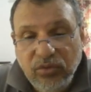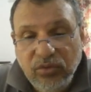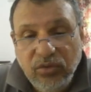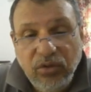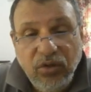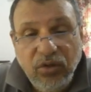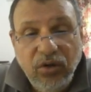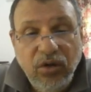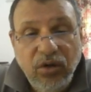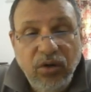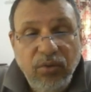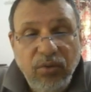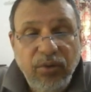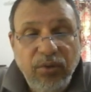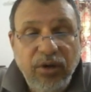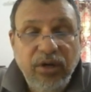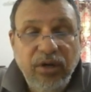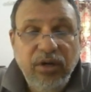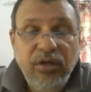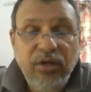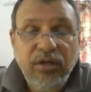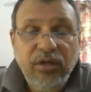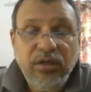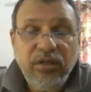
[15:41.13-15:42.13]

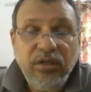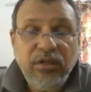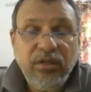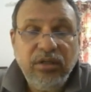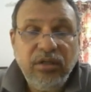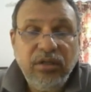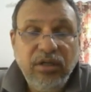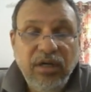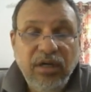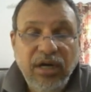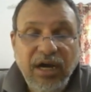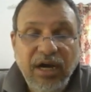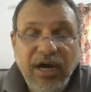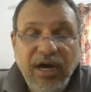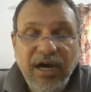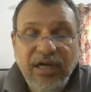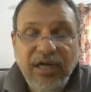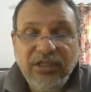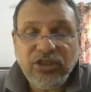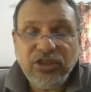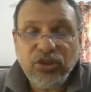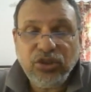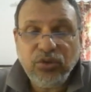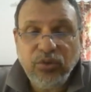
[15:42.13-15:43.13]
over
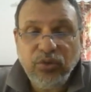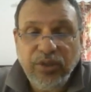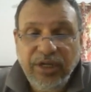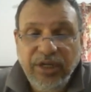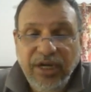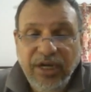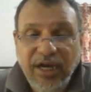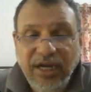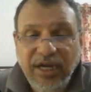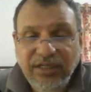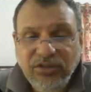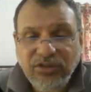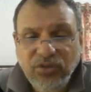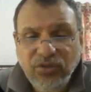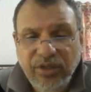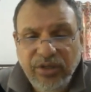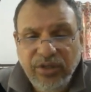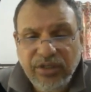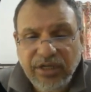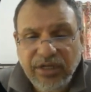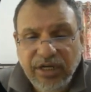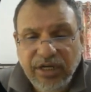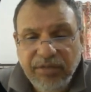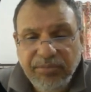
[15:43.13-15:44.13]
r square. R
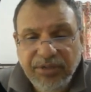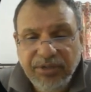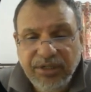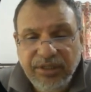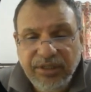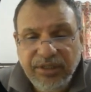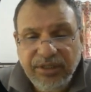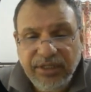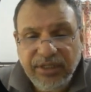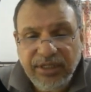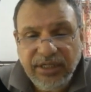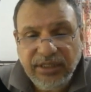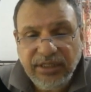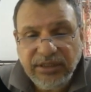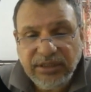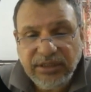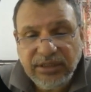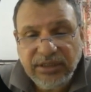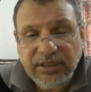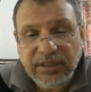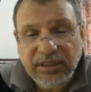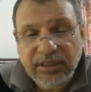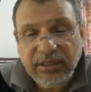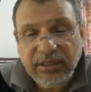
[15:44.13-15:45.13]
square can be written as,